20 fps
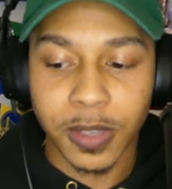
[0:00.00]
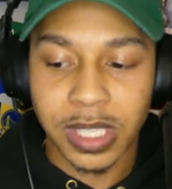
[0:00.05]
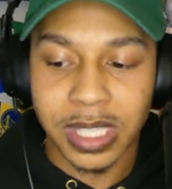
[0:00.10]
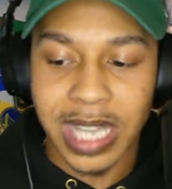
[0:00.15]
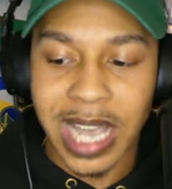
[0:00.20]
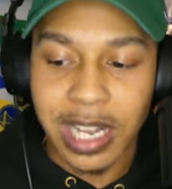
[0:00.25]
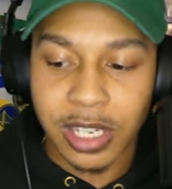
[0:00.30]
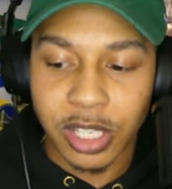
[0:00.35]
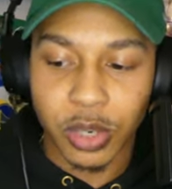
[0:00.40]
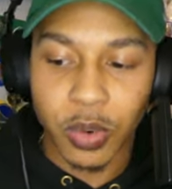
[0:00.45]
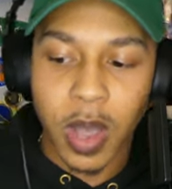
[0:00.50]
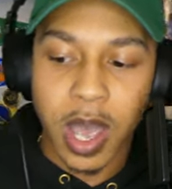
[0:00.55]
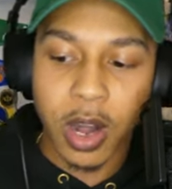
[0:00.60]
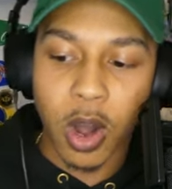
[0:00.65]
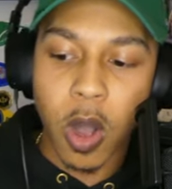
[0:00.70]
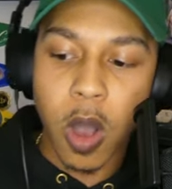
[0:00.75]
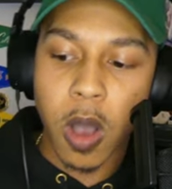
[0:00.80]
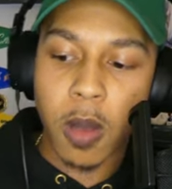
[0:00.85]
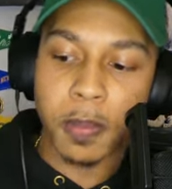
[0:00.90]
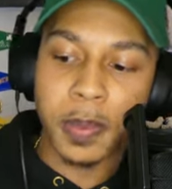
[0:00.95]
a statue at
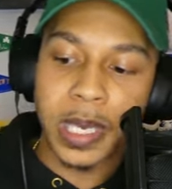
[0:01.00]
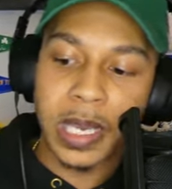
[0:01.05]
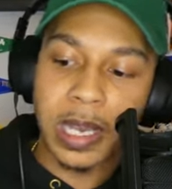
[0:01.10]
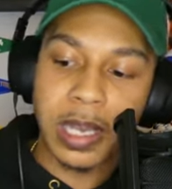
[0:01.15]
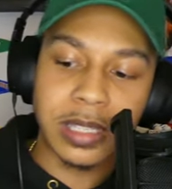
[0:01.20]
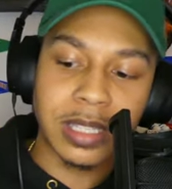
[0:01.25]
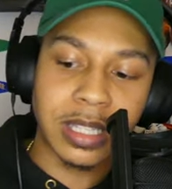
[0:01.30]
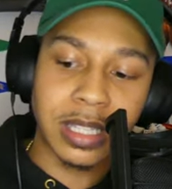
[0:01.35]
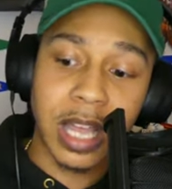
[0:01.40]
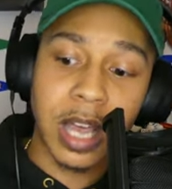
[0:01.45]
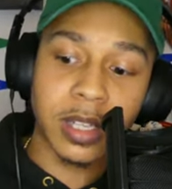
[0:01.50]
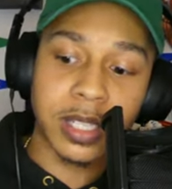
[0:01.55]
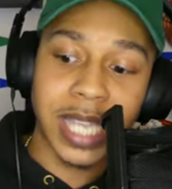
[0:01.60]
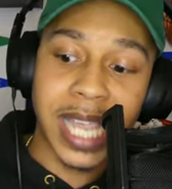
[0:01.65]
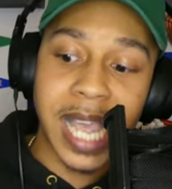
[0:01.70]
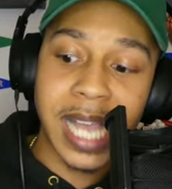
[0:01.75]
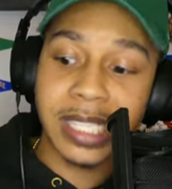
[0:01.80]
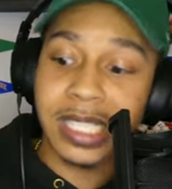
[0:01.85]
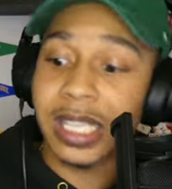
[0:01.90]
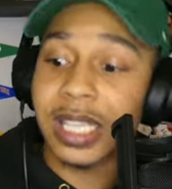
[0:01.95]
all because Los
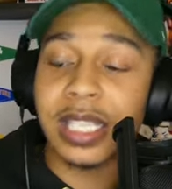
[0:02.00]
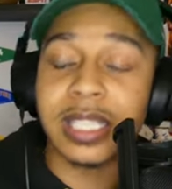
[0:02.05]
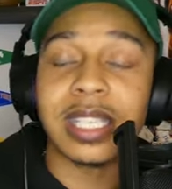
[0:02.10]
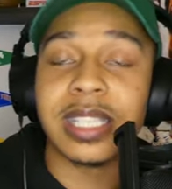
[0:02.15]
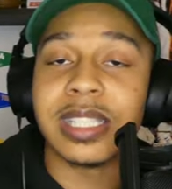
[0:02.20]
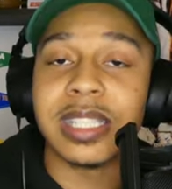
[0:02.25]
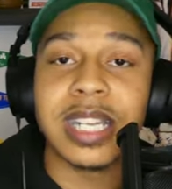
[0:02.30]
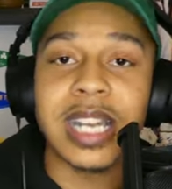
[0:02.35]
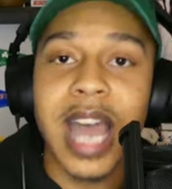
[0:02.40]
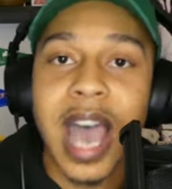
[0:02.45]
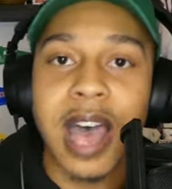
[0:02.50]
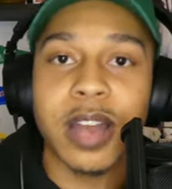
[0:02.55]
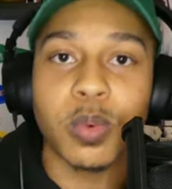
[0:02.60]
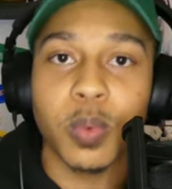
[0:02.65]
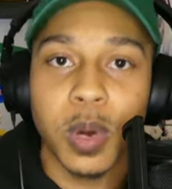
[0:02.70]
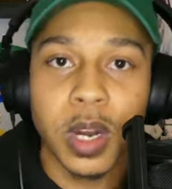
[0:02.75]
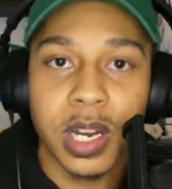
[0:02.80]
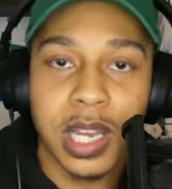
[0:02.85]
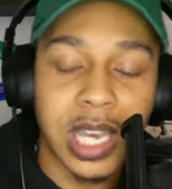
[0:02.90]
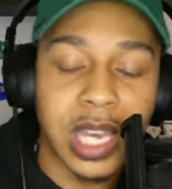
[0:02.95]
Angeles is not
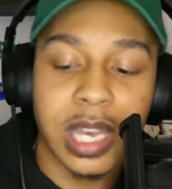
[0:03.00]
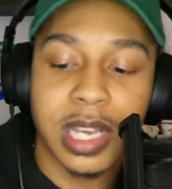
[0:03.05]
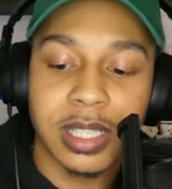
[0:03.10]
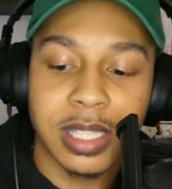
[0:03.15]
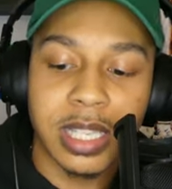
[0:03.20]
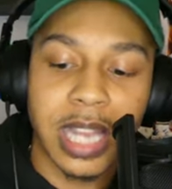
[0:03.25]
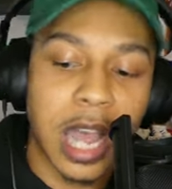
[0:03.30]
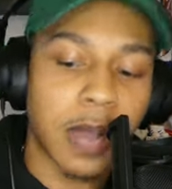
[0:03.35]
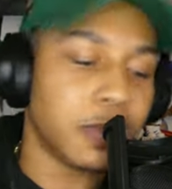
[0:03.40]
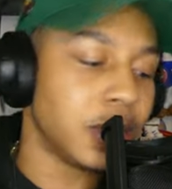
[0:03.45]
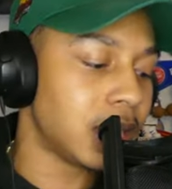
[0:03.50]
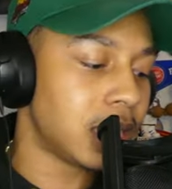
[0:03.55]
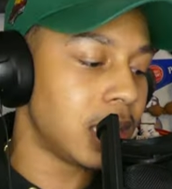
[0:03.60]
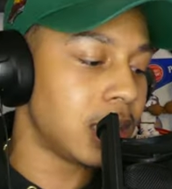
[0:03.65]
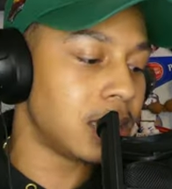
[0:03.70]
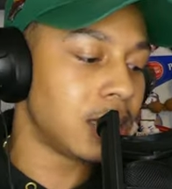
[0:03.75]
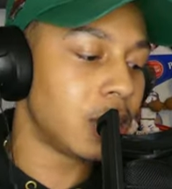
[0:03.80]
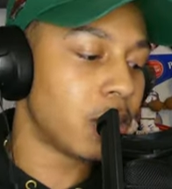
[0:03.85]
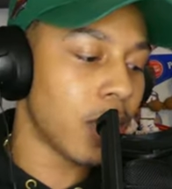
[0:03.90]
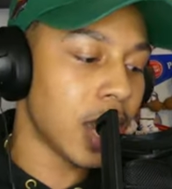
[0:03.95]
where he established
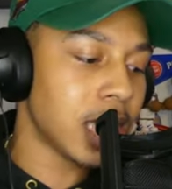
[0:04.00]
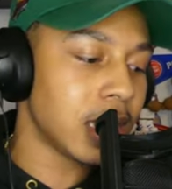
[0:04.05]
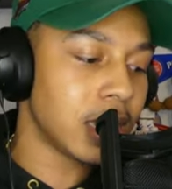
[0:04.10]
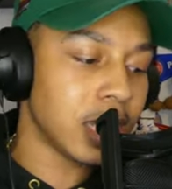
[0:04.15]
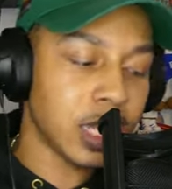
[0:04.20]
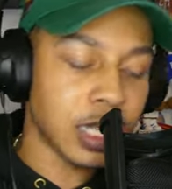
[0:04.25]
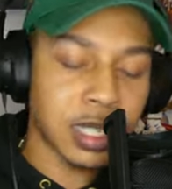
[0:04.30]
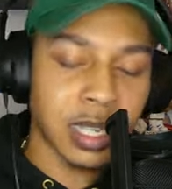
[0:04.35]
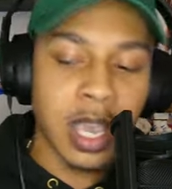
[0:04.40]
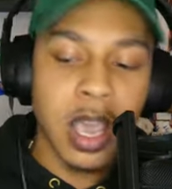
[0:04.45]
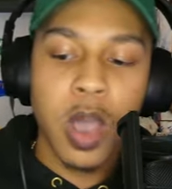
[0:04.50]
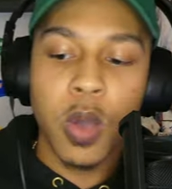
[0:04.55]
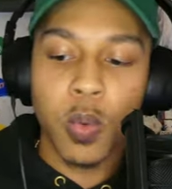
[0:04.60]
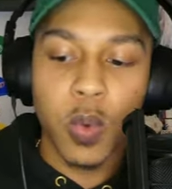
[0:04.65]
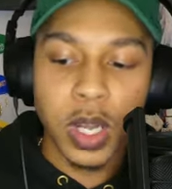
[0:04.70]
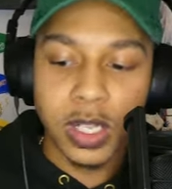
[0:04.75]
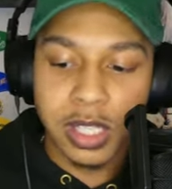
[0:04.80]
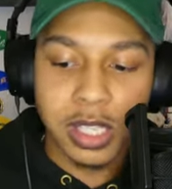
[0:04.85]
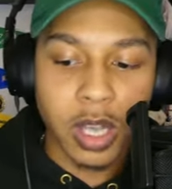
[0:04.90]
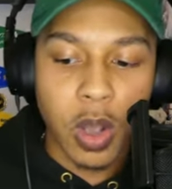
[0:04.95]
his greatness
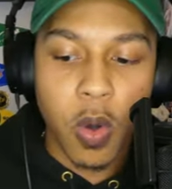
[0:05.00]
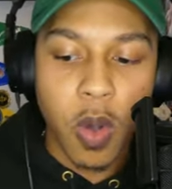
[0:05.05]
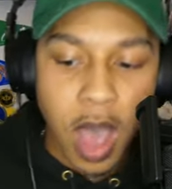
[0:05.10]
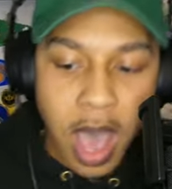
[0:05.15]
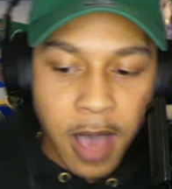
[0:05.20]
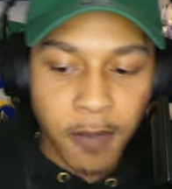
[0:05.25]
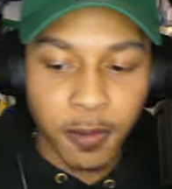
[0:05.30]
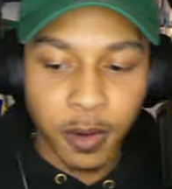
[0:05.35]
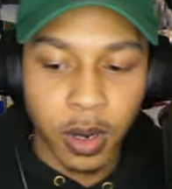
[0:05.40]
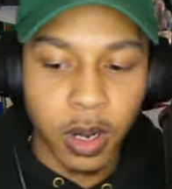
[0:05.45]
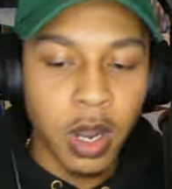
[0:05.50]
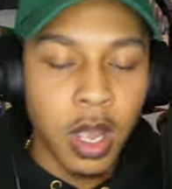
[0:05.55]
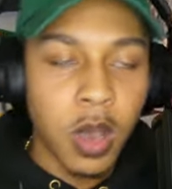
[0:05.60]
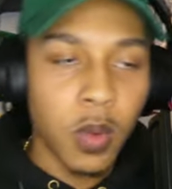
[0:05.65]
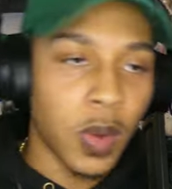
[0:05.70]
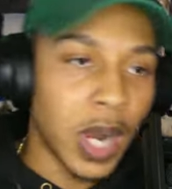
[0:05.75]
whatsoever.